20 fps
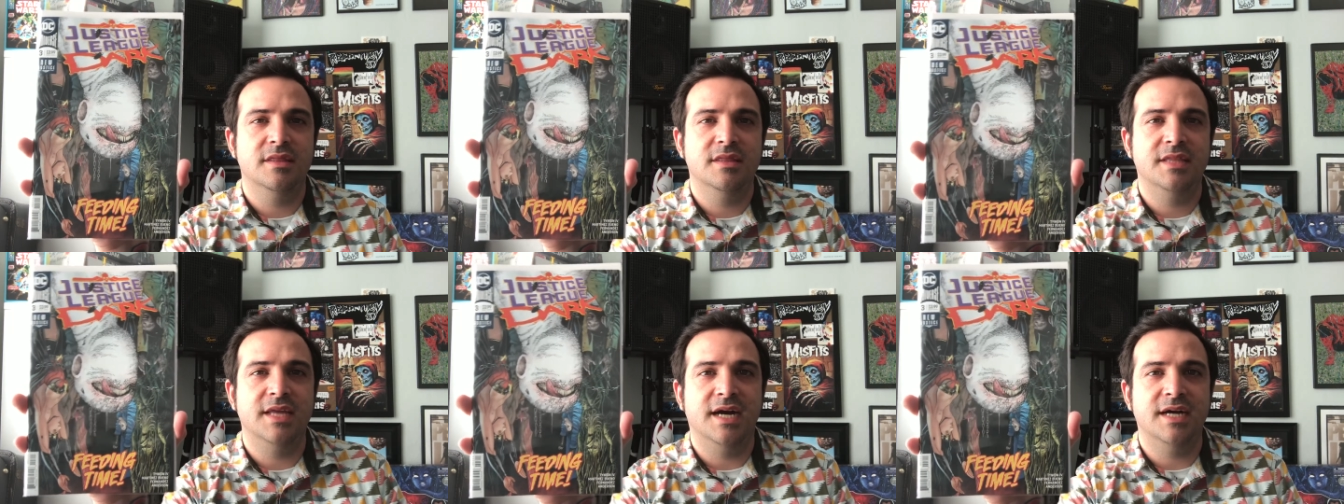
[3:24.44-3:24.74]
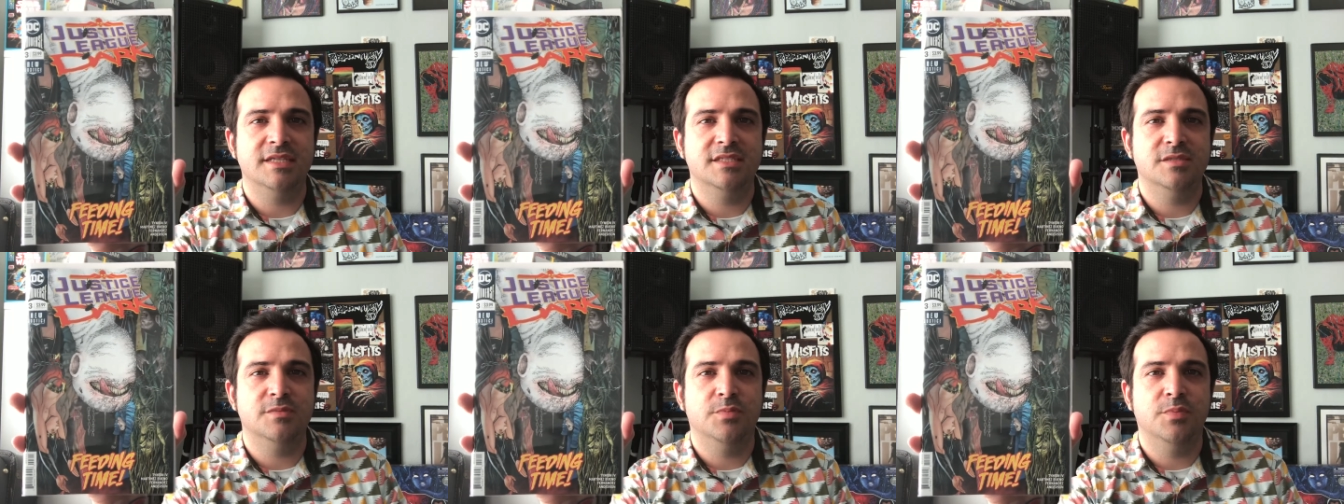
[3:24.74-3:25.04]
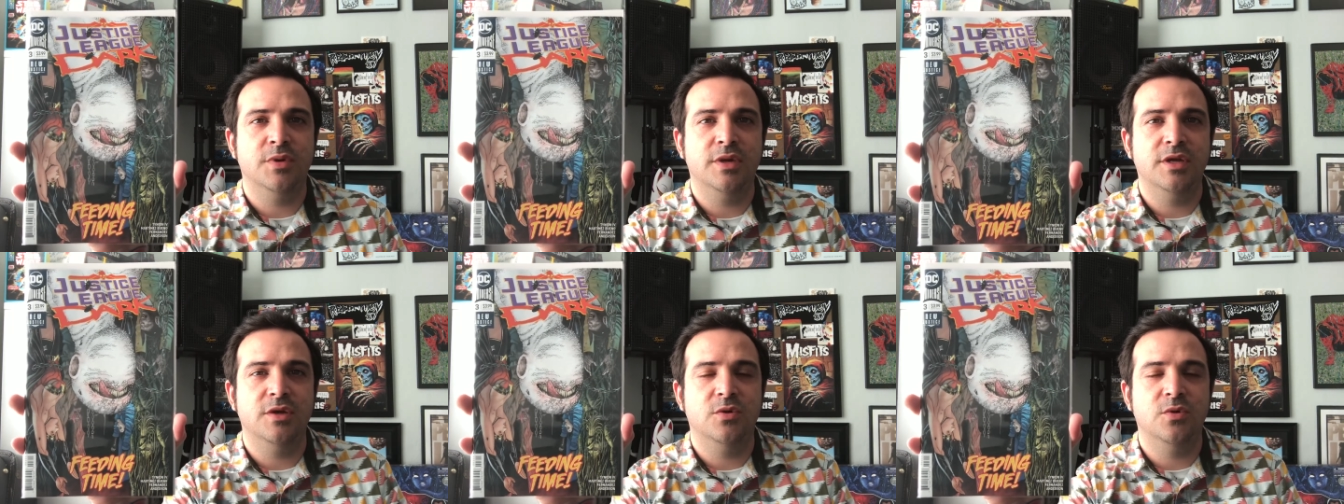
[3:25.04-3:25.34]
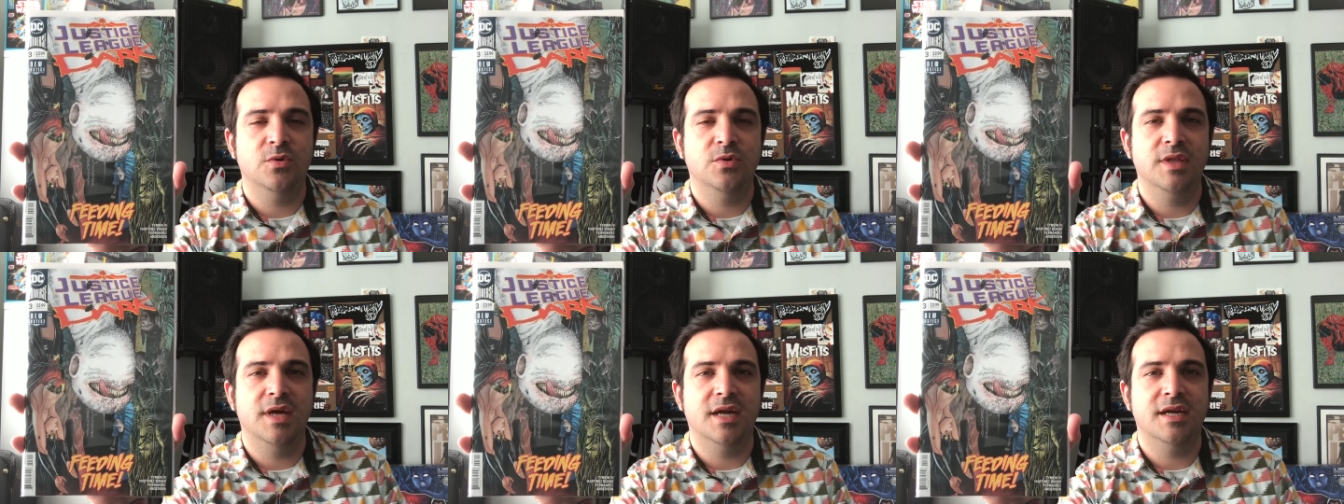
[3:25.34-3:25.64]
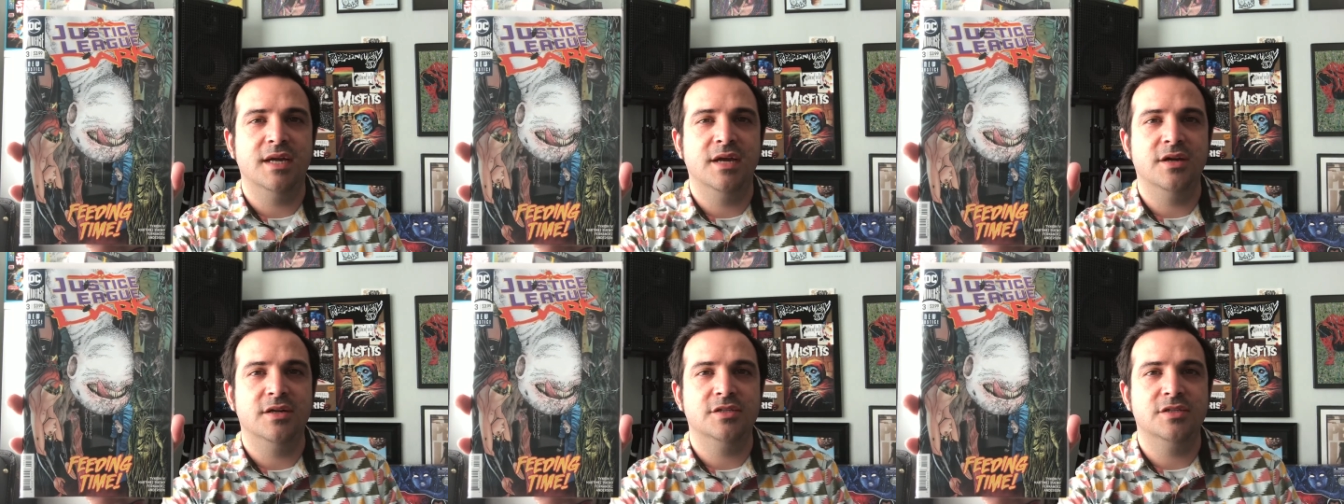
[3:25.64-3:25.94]
That's pretty cool. That
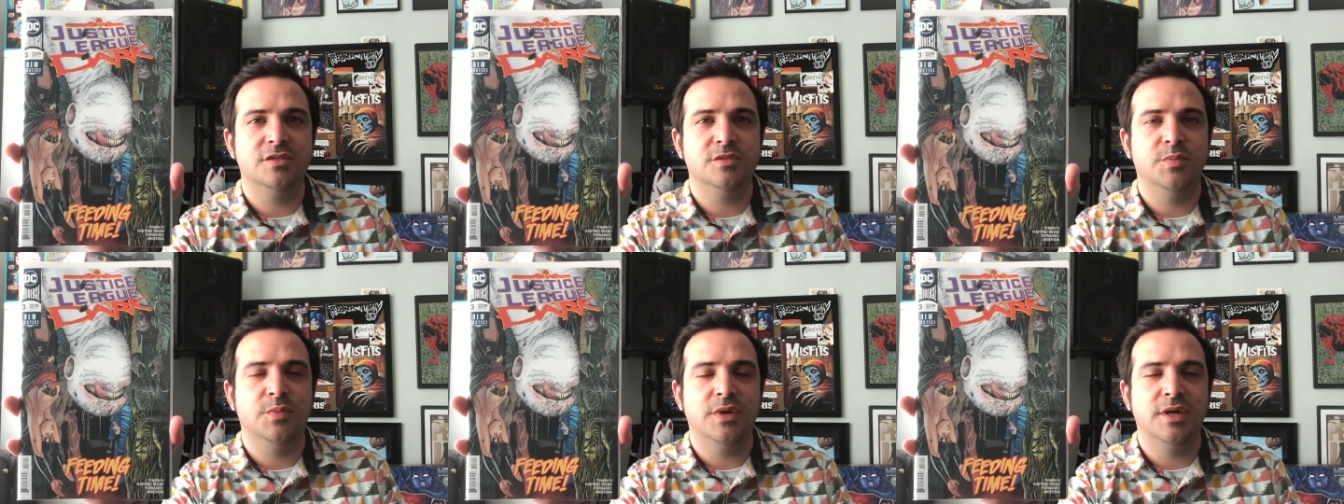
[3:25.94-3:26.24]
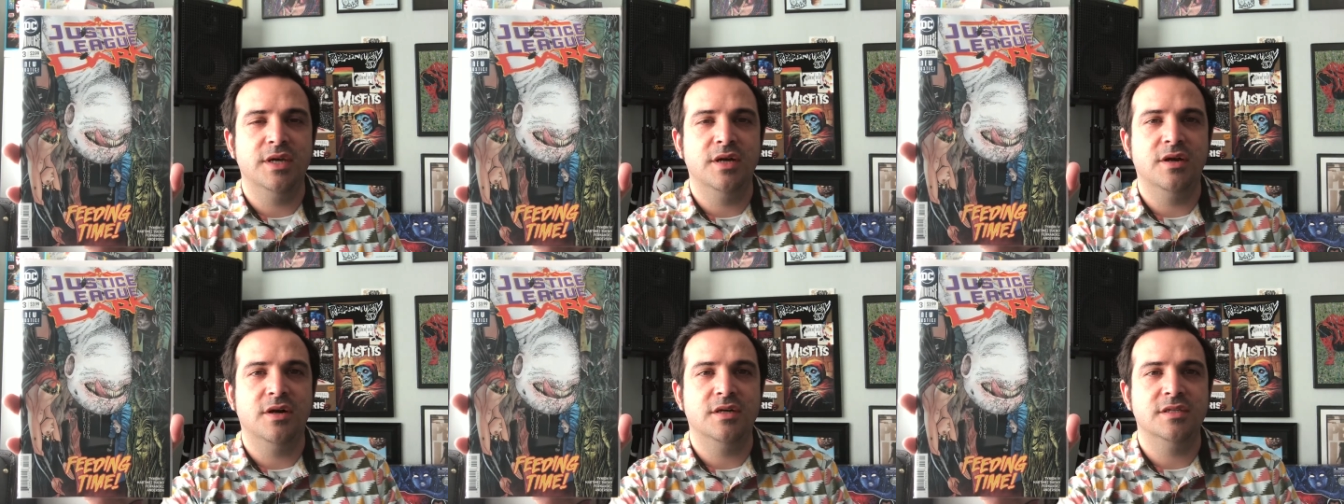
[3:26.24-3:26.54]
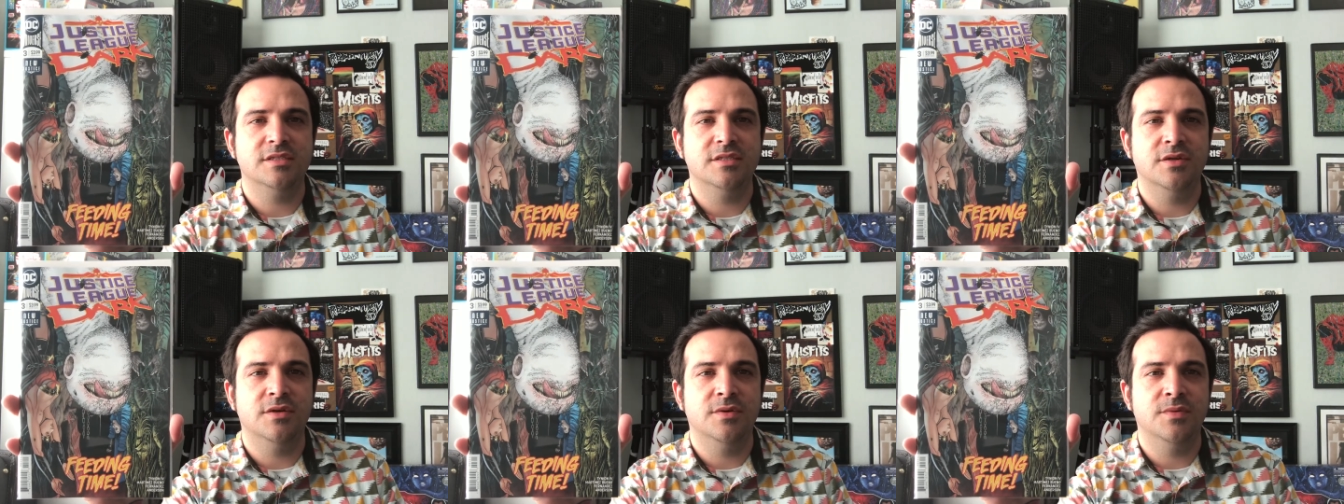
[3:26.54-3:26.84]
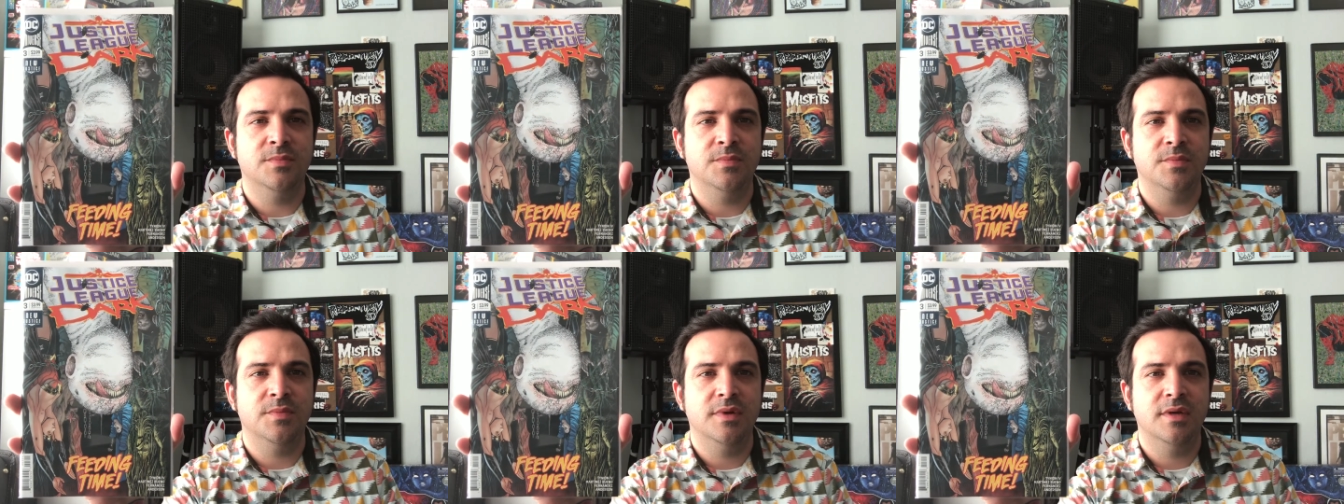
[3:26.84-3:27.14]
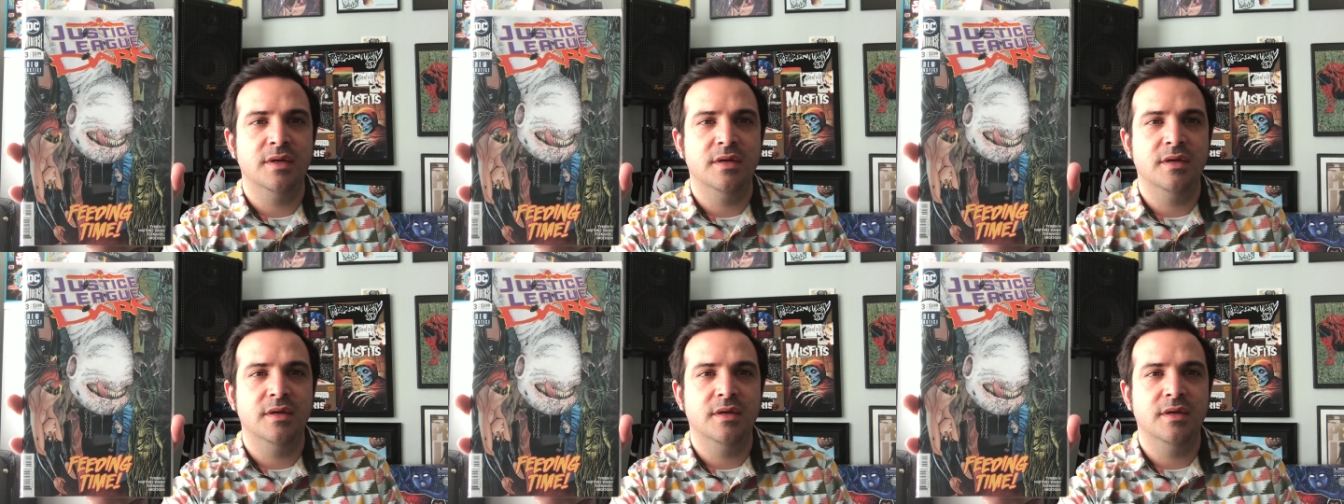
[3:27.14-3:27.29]
character's pretty awesome.